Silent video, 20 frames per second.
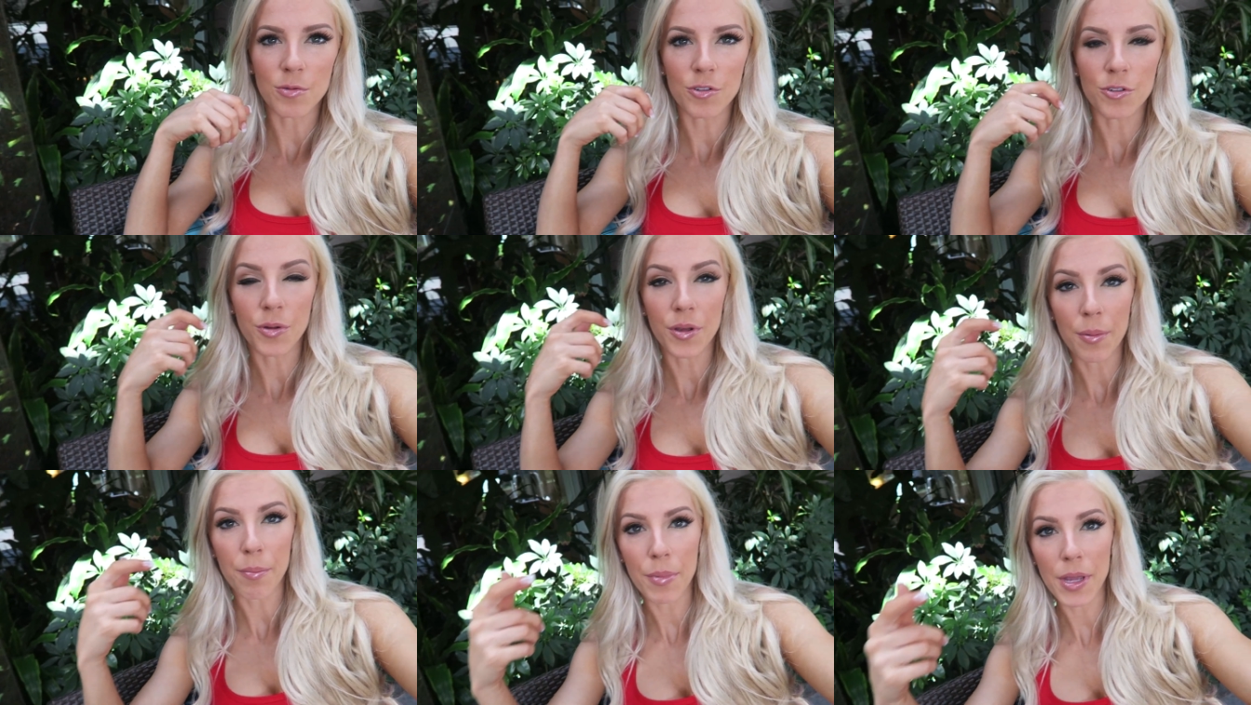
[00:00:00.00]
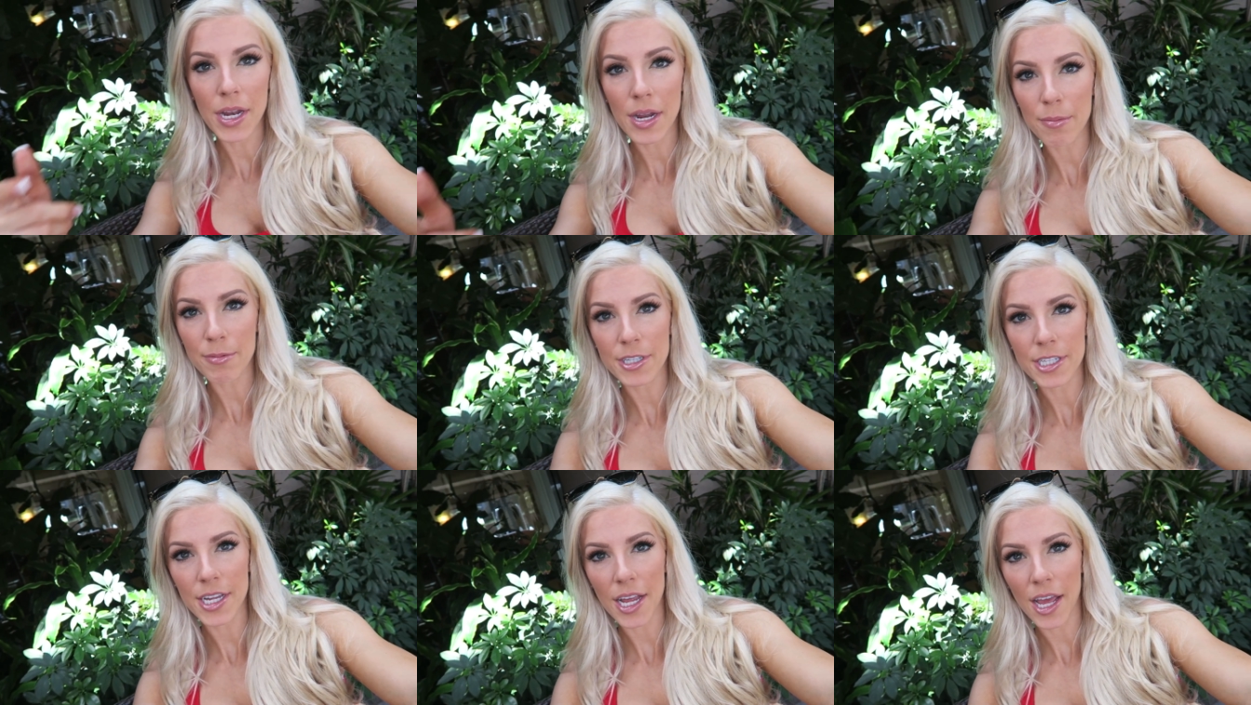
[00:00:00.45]
we're doing a
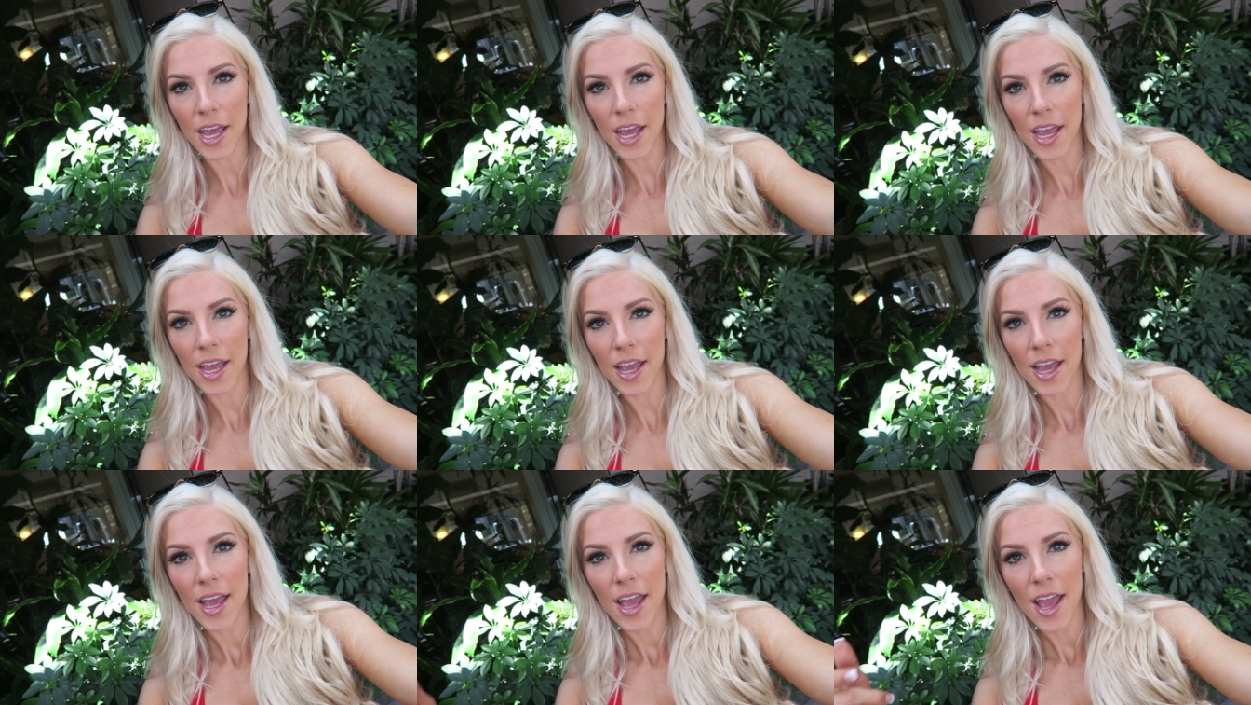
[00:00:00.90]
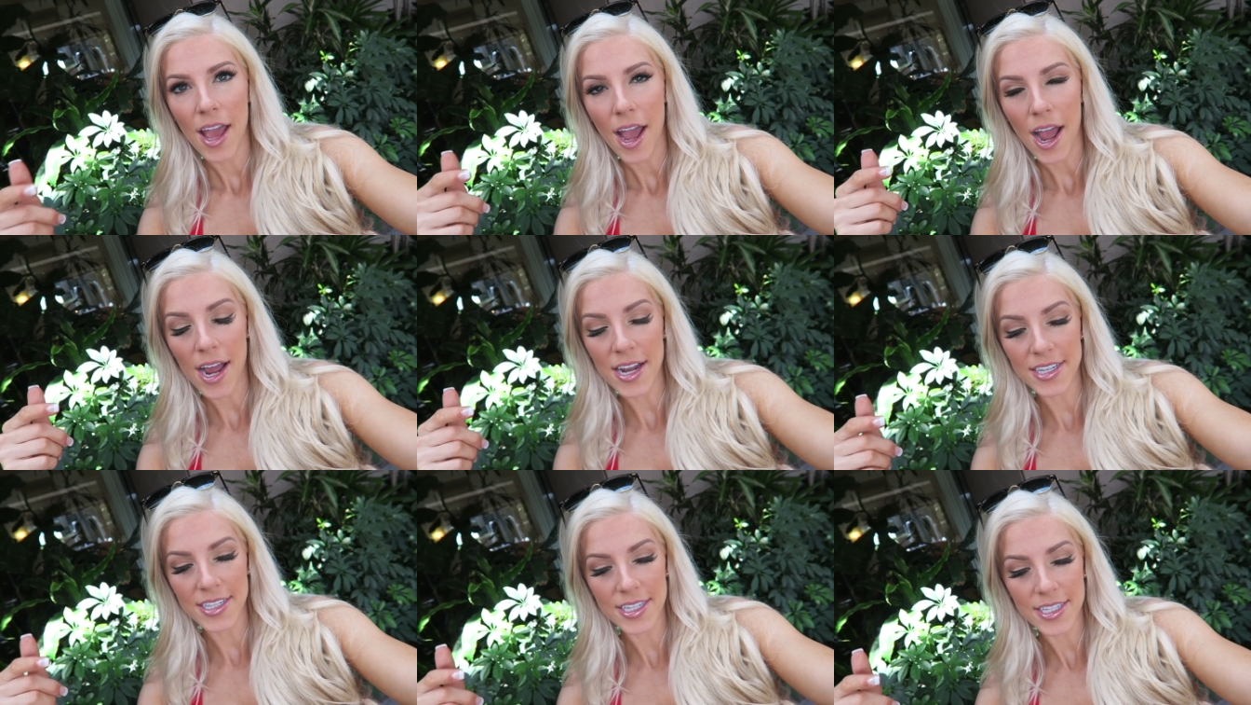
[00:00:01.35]
meetup today
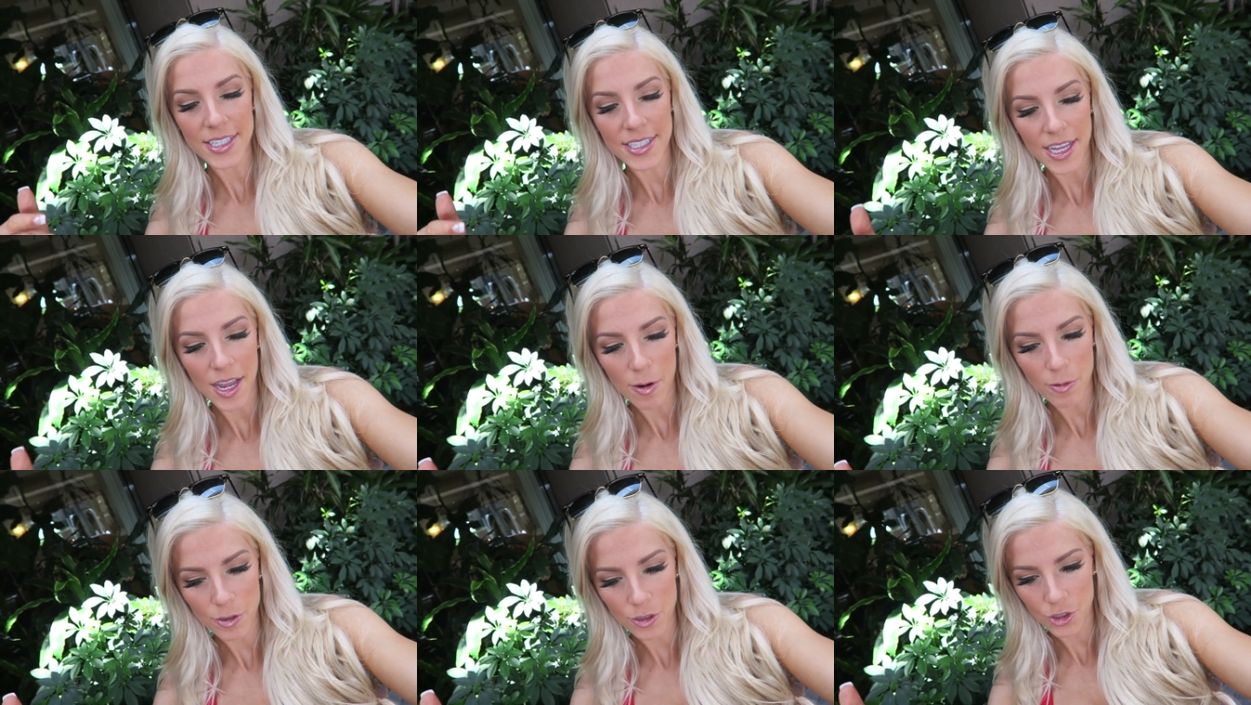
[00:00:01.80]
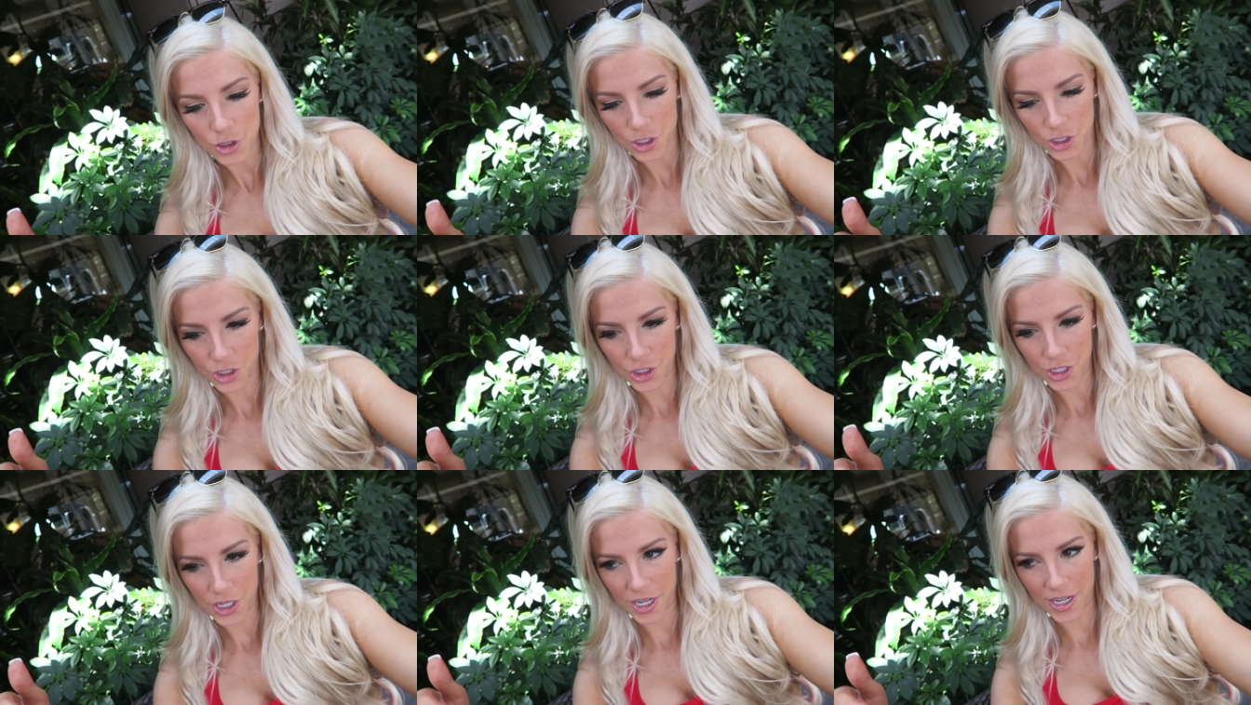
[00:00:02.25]
at Discount
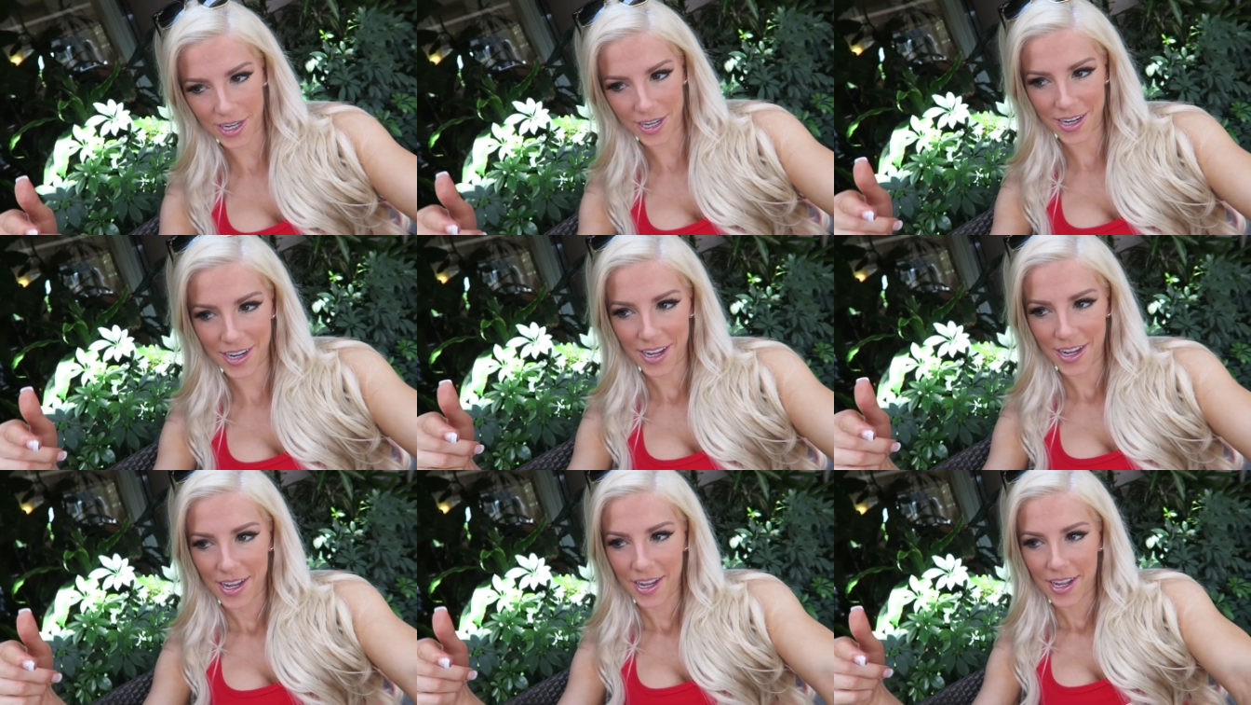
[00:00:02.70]
Nutrition.